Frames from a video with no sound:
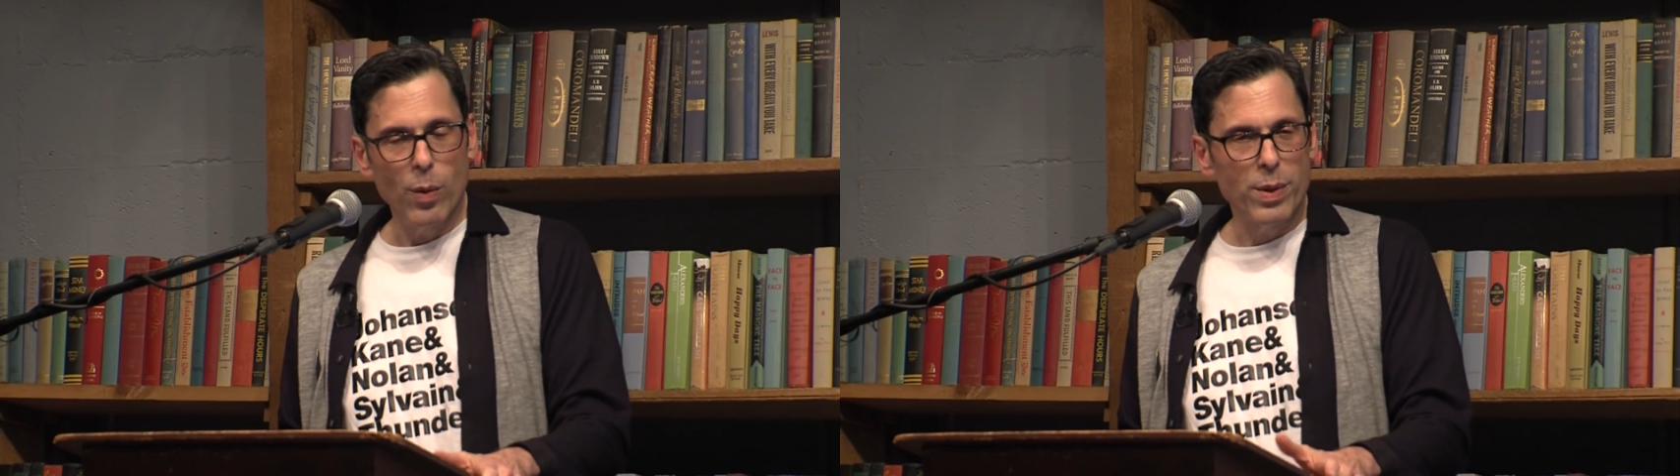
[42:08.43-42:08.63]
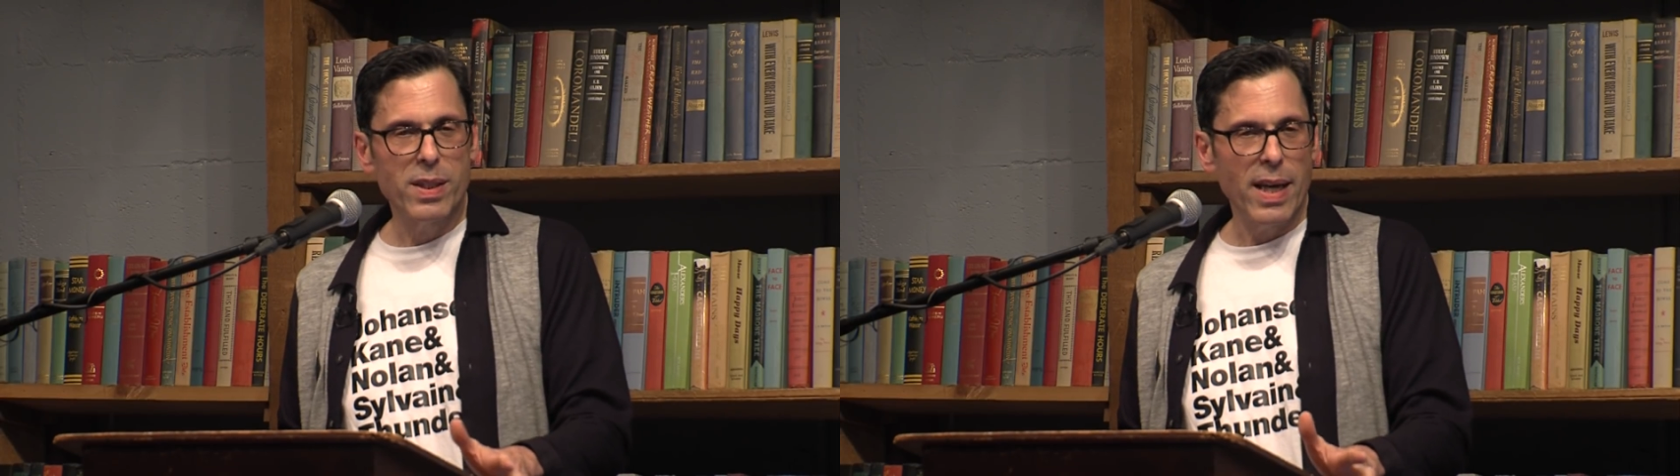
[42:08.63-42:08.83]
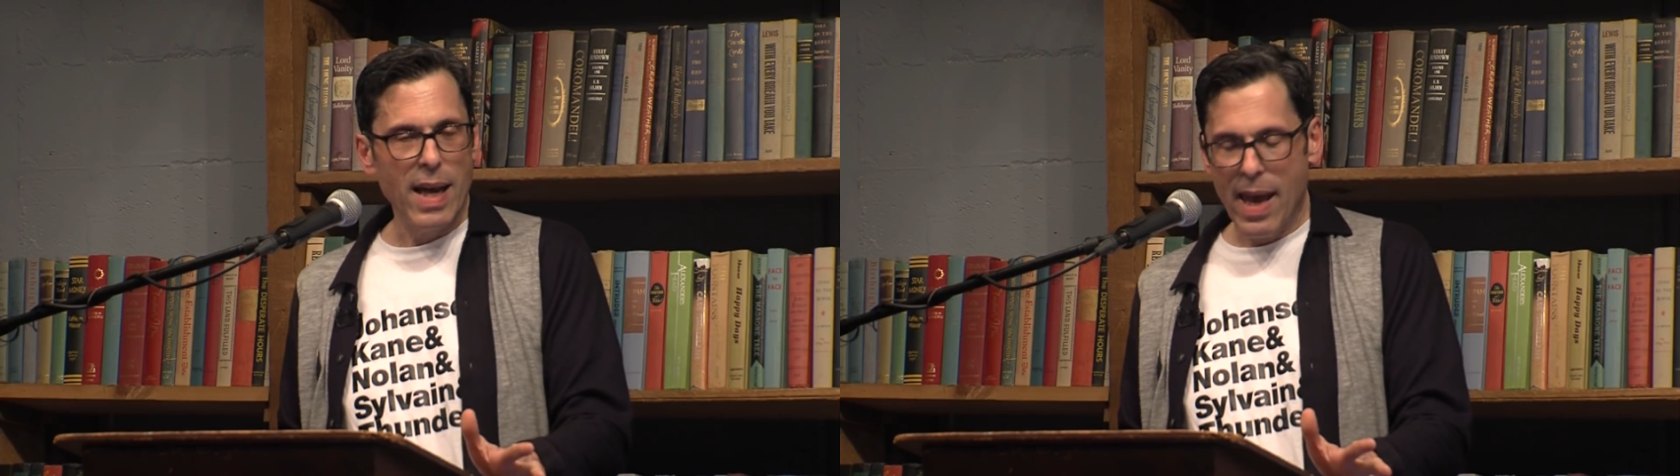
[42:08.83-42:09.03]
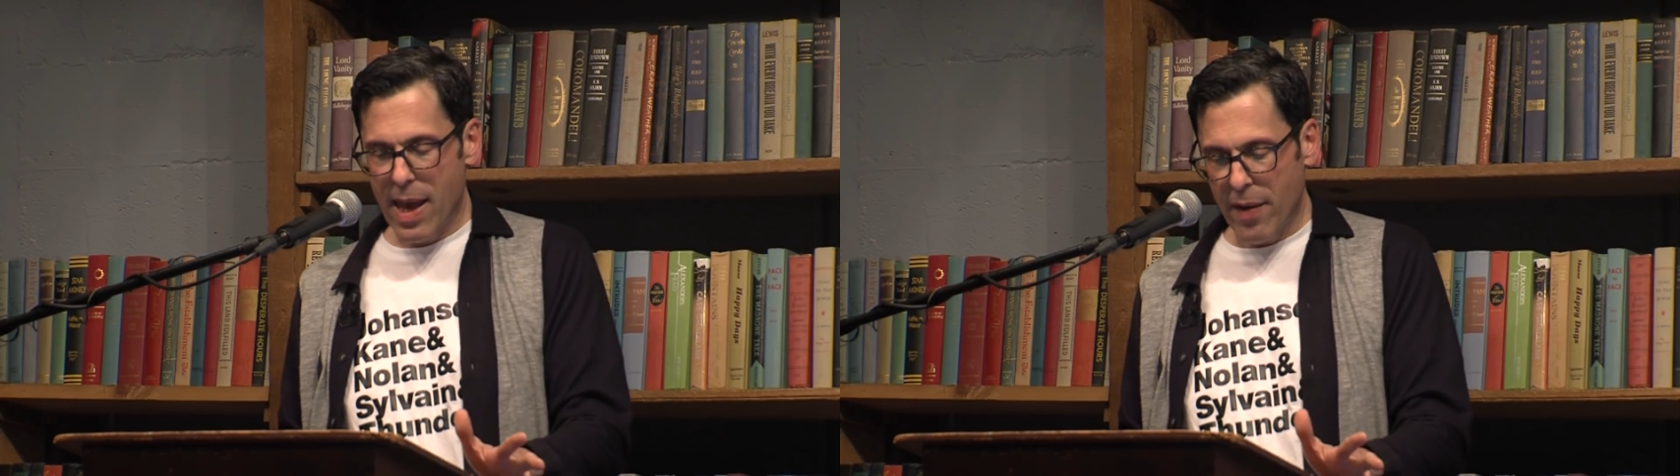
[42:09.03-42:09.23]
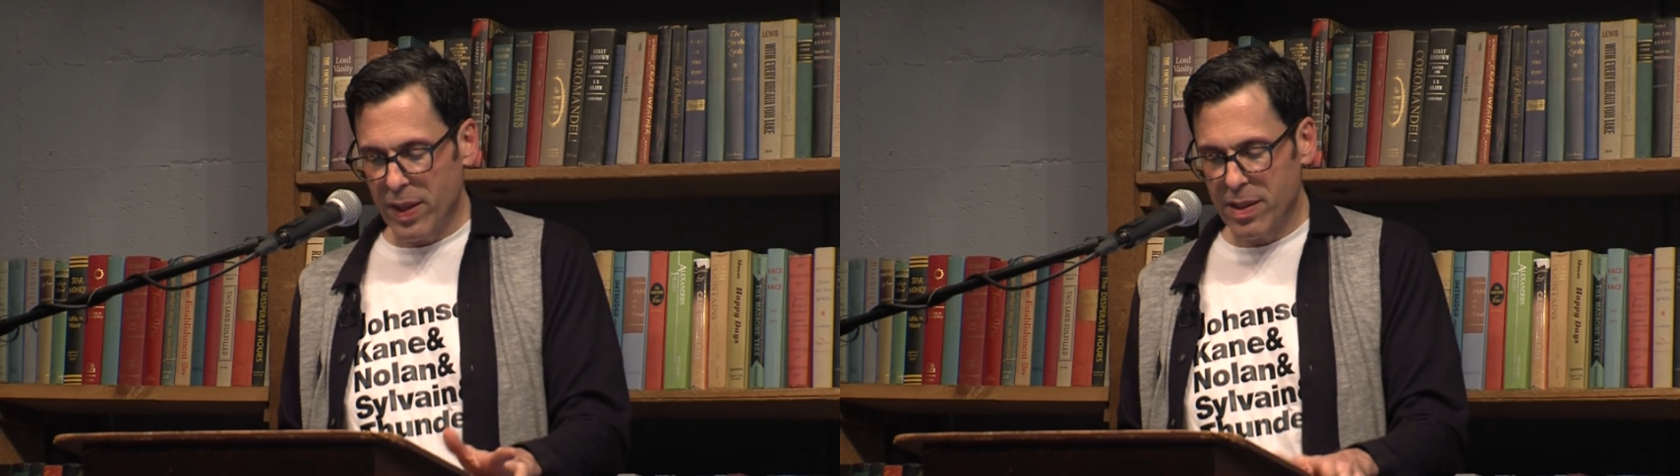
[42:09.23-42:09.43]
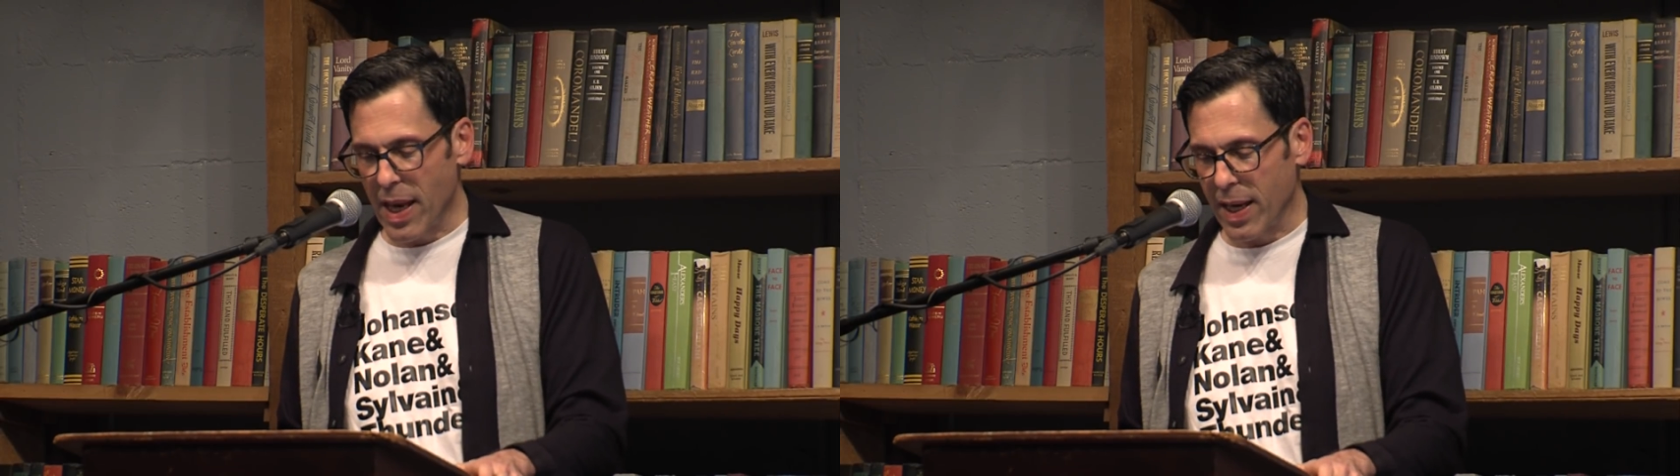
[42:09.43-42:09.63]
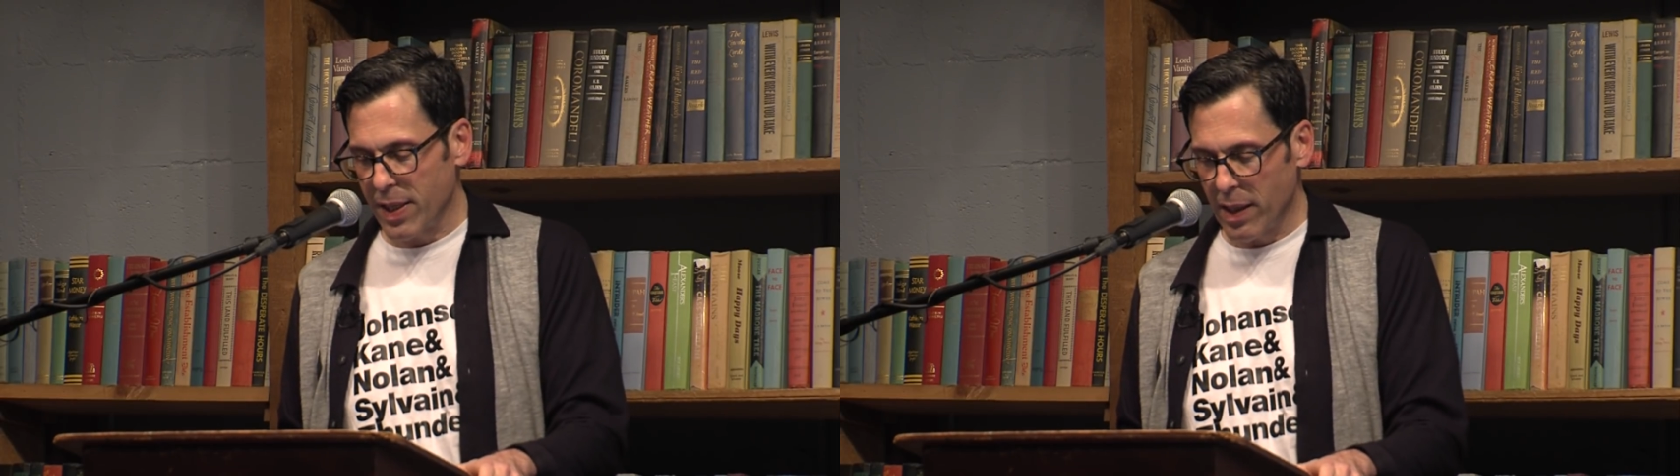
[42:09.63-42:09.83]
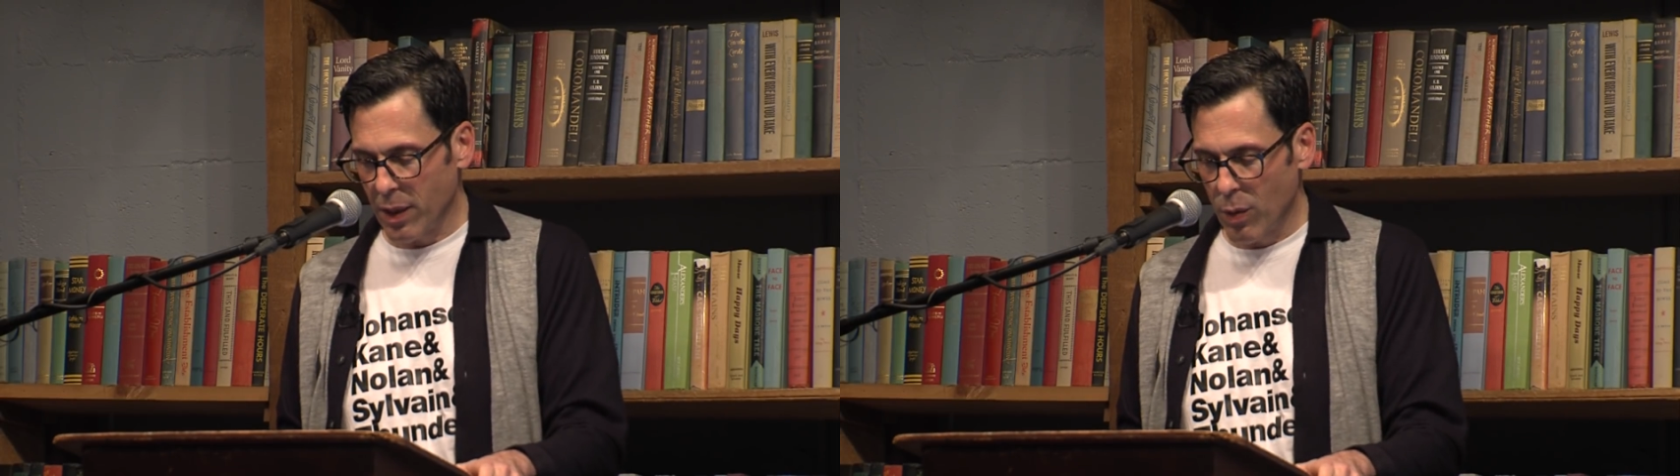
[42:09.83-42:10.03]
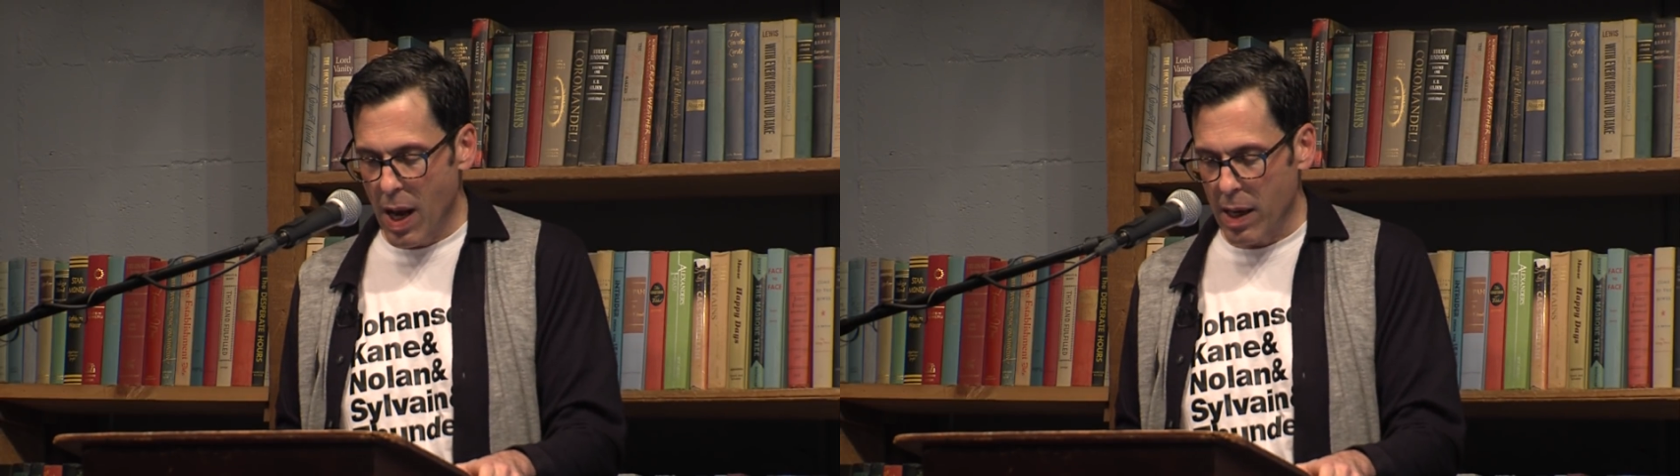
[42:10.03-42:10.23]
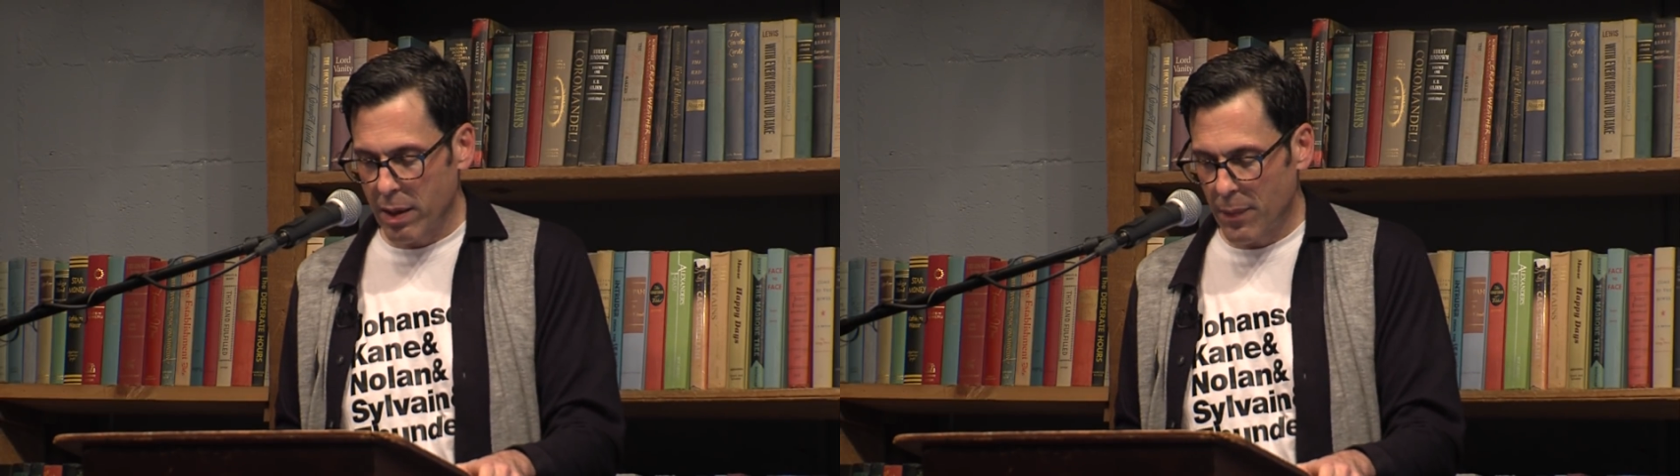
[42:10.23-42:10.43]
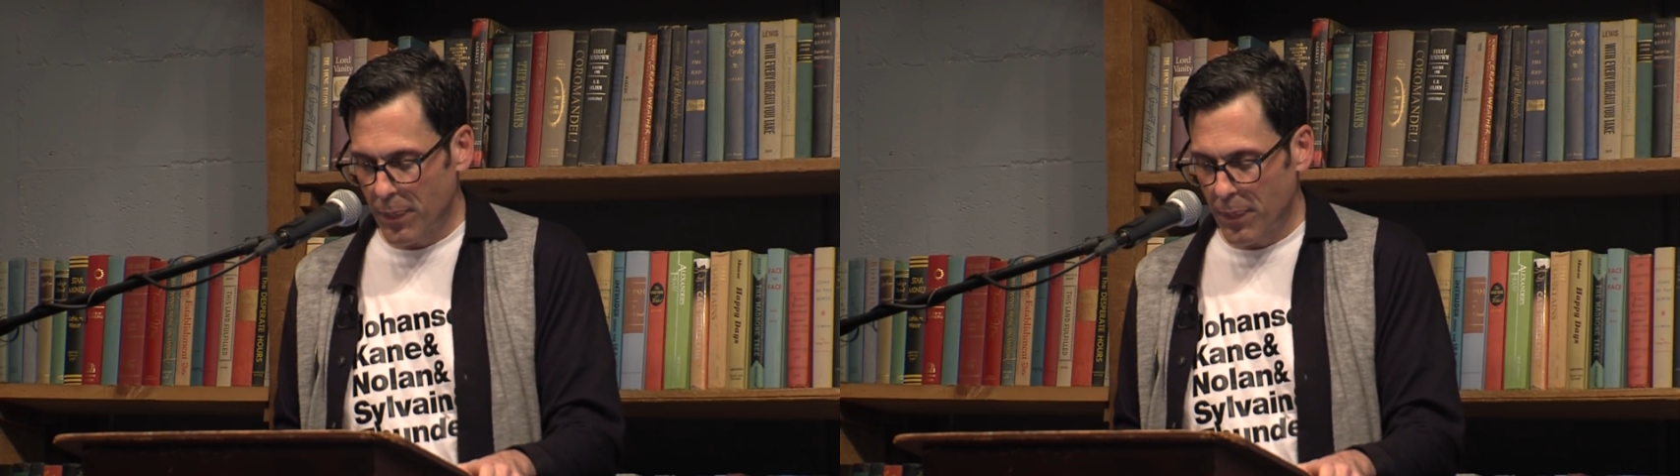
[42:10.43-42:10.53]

was then heavy psychedelic rock.